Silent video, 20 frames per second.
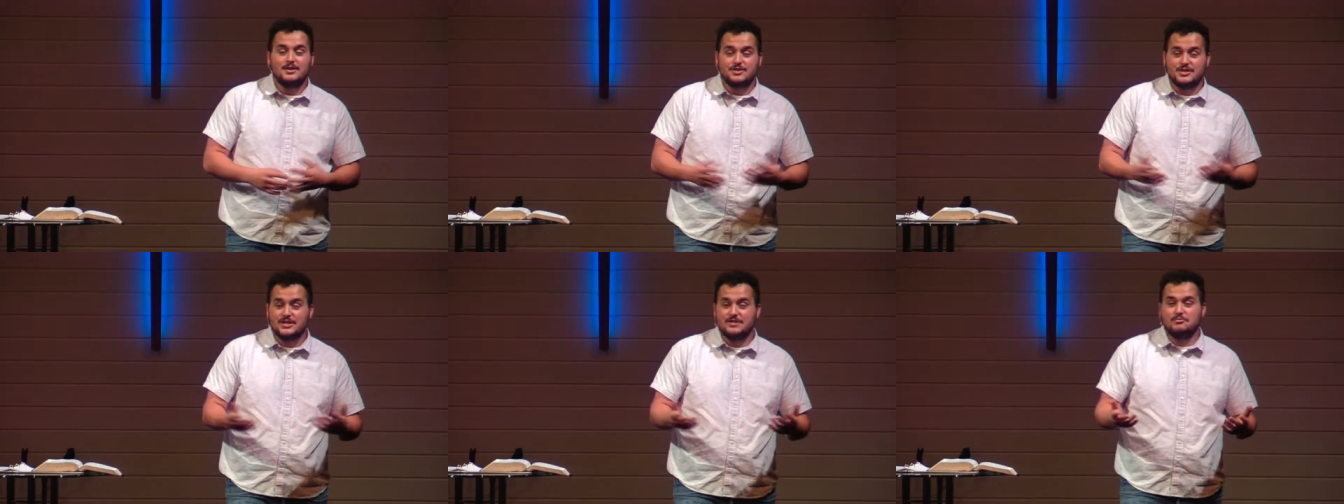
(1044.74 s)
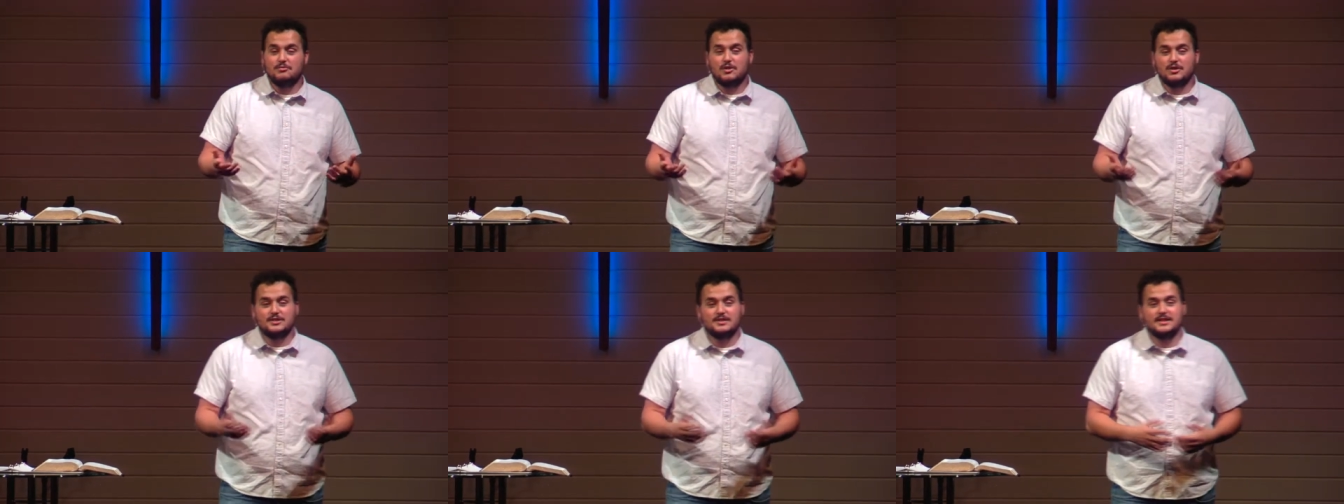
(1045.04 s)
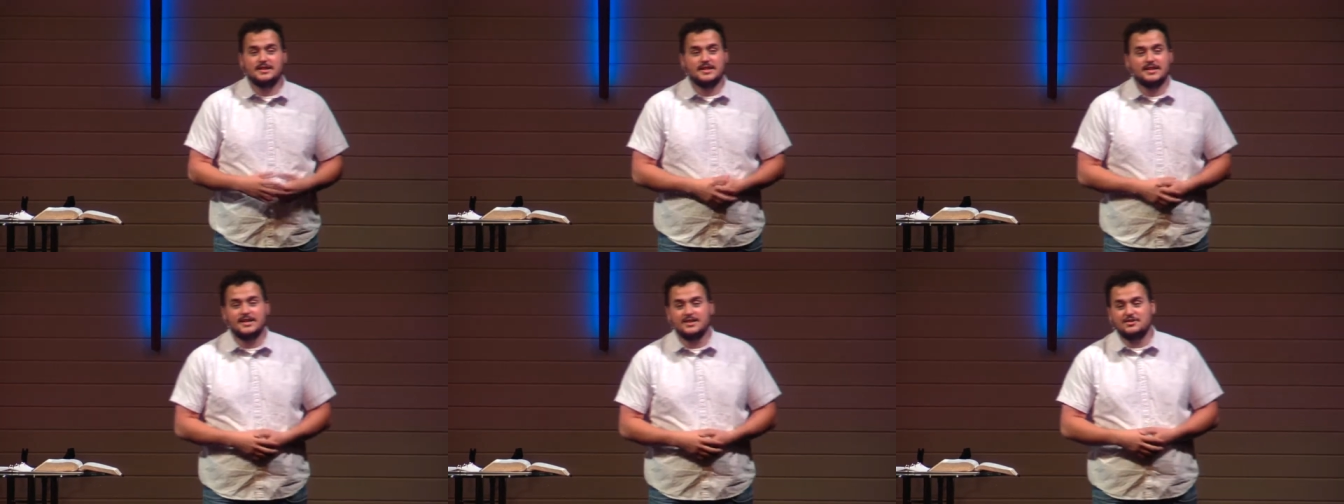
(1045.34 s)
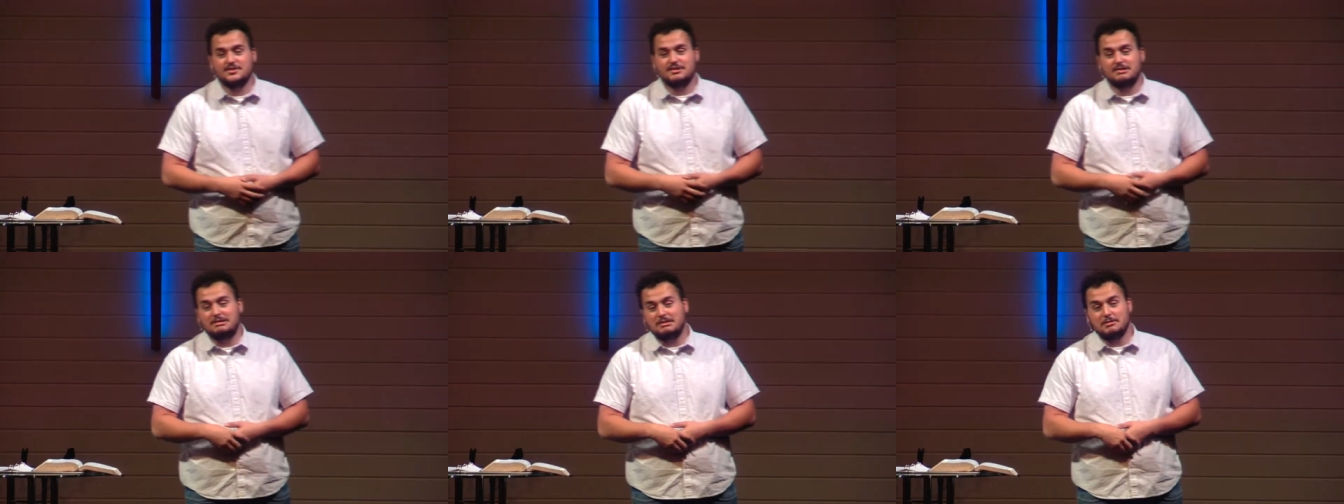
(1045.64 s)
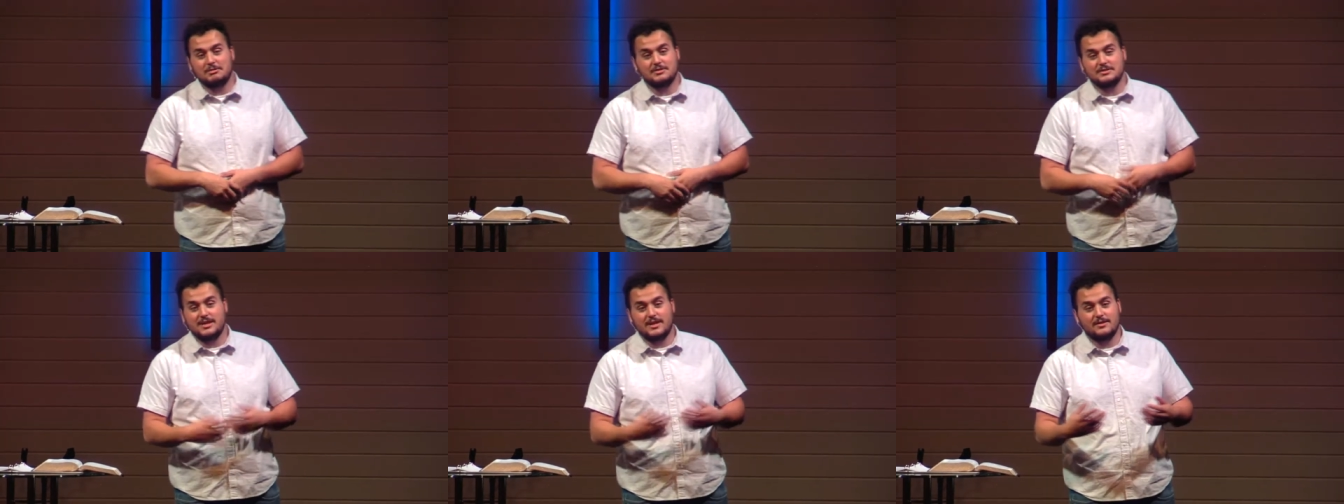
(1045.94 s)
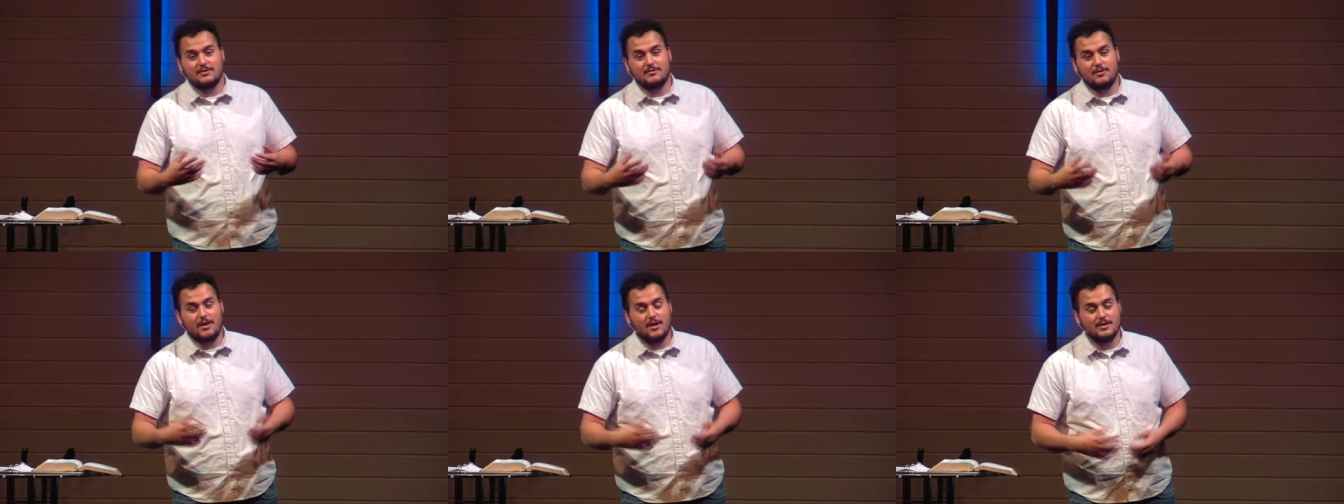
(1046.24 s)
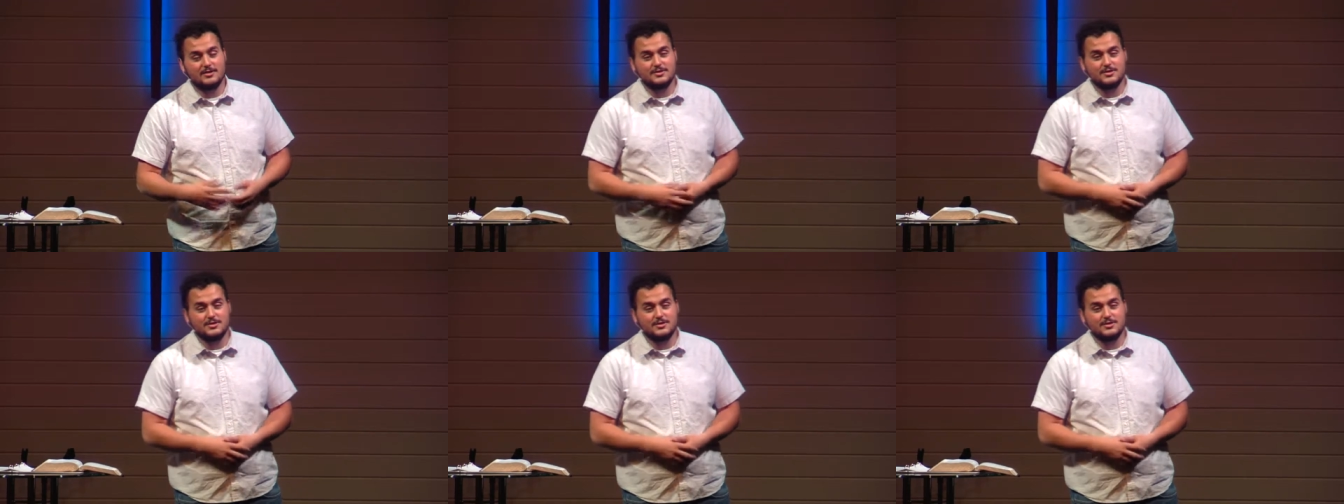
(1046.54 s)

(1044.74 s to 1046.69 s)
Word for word: she looked in the kitchen, and there was nothing wrong.